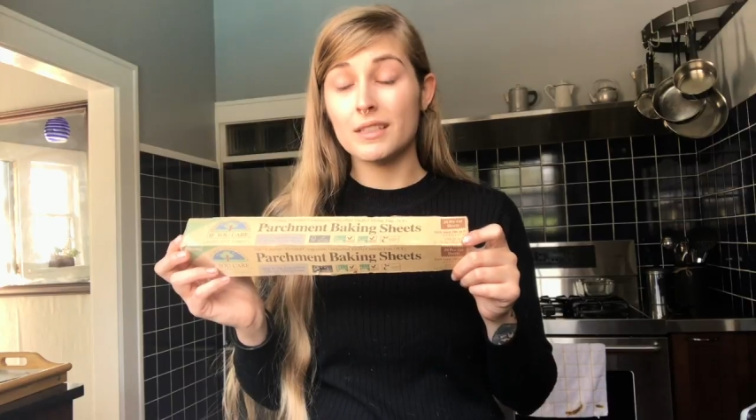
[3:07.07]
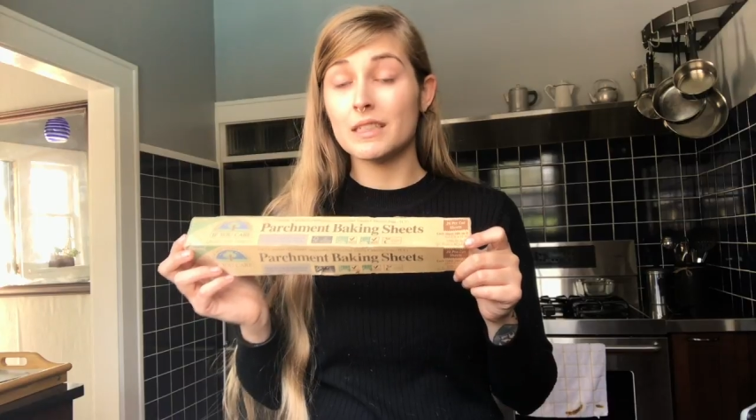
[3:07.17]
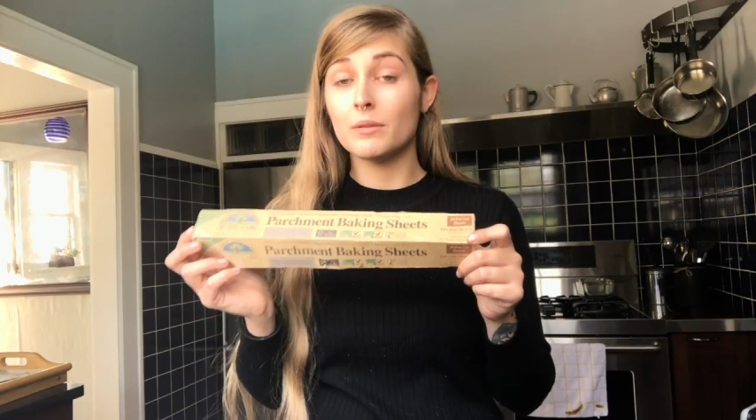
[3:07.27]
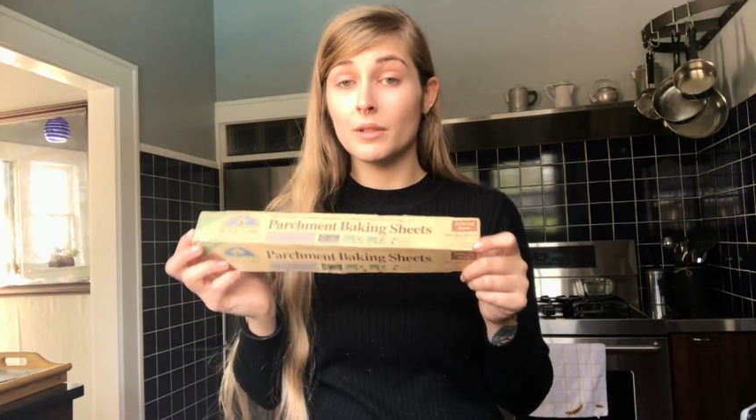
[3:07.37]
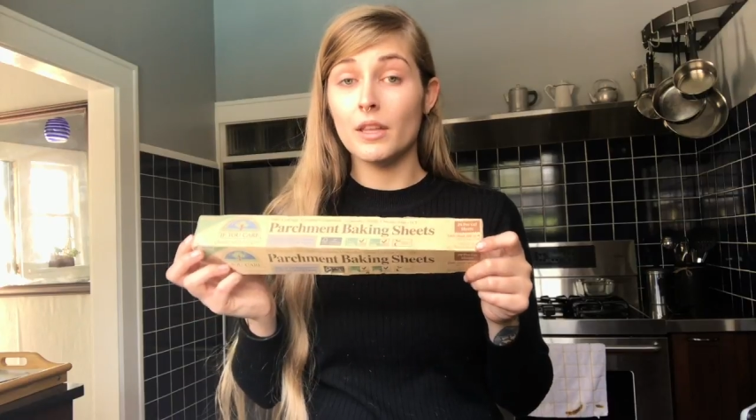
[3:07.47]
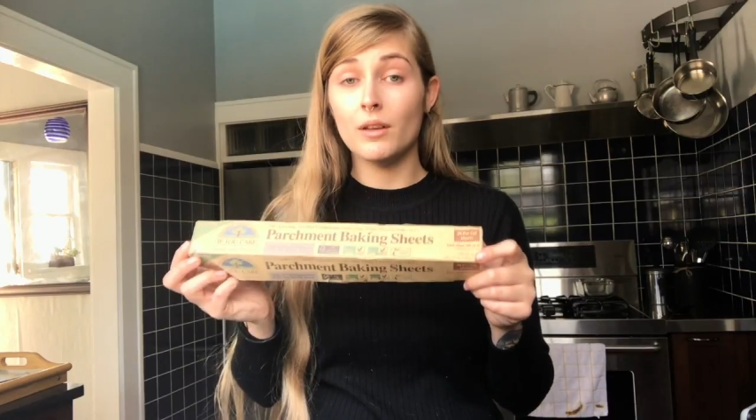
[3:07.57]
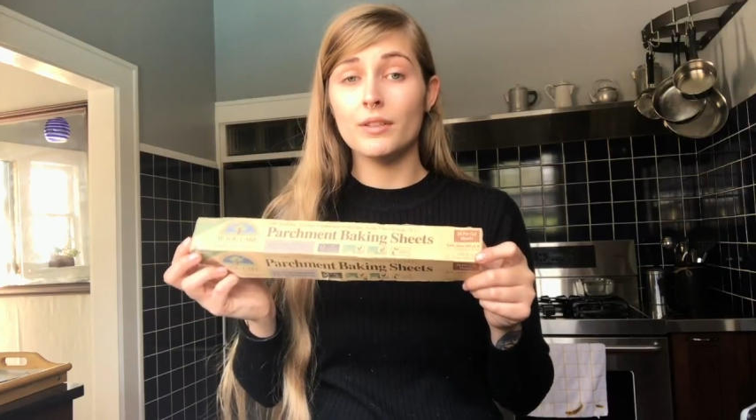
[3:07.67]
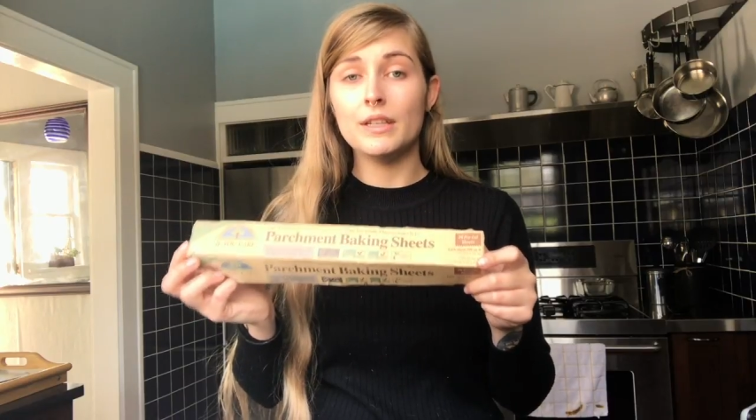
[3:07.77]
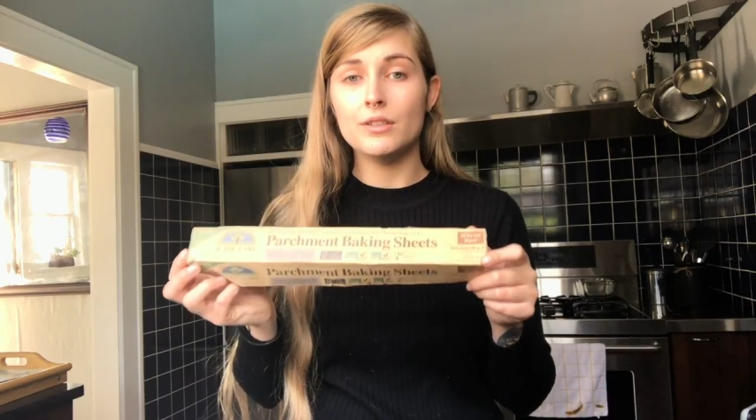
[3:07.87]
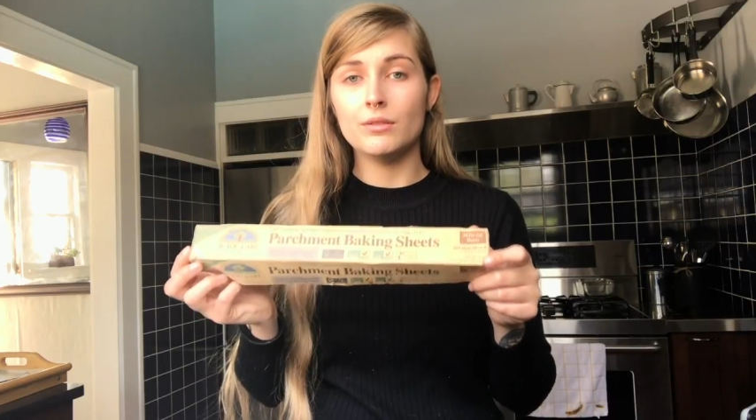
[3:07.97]
because I really
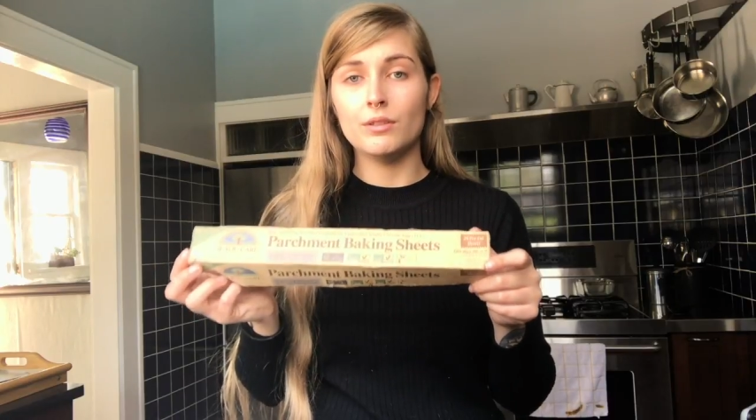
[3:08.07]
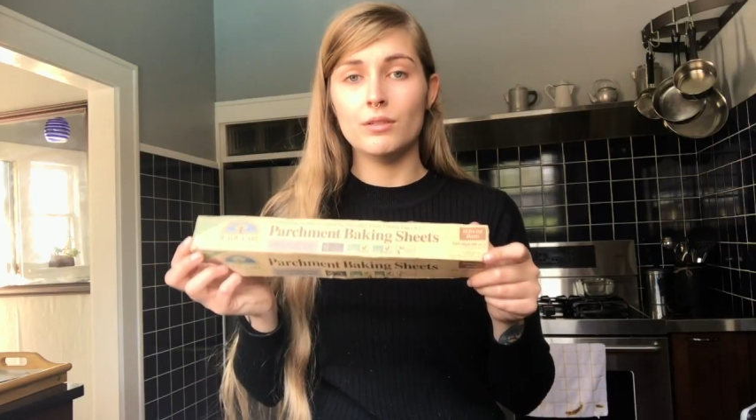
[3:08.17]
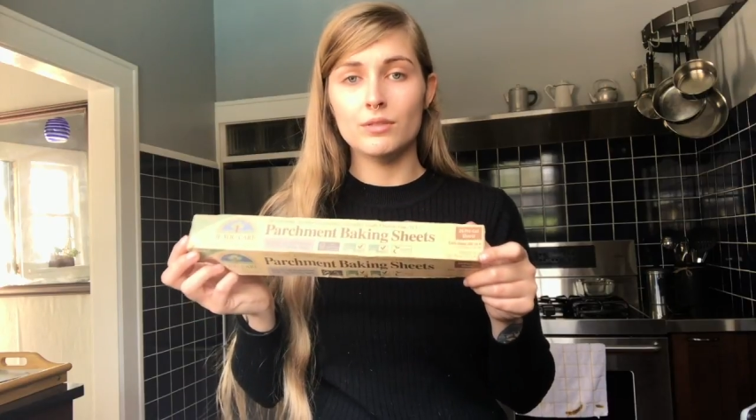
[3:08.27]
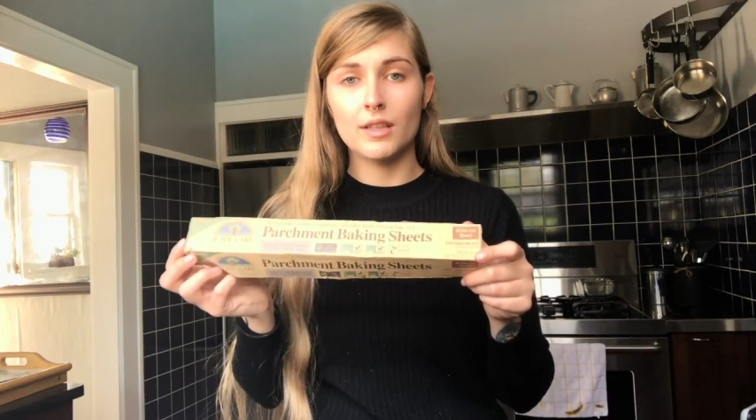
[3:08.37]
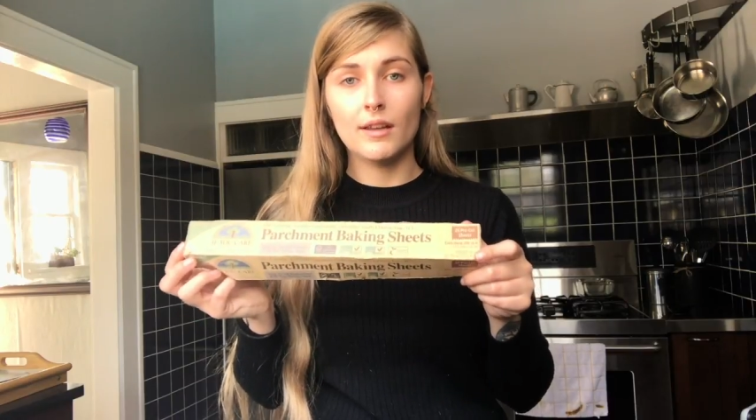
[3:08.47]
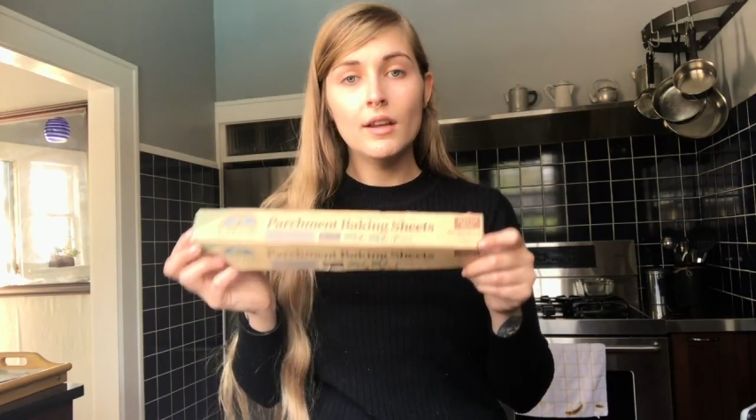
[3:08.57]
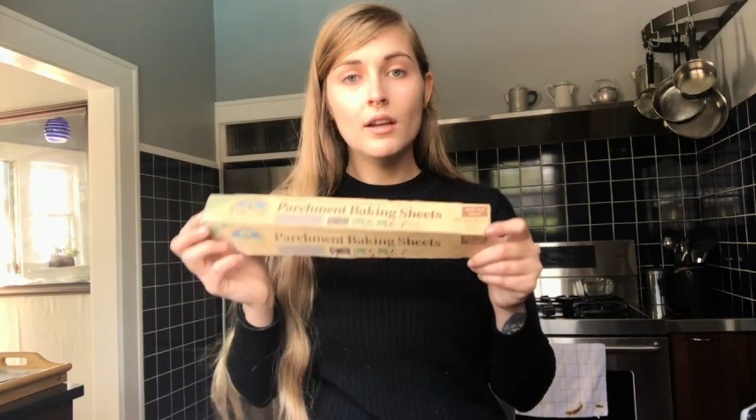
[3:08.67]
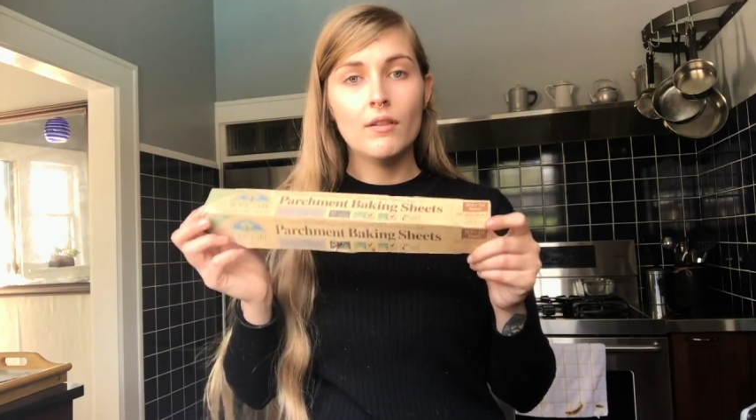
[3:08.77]
only do use it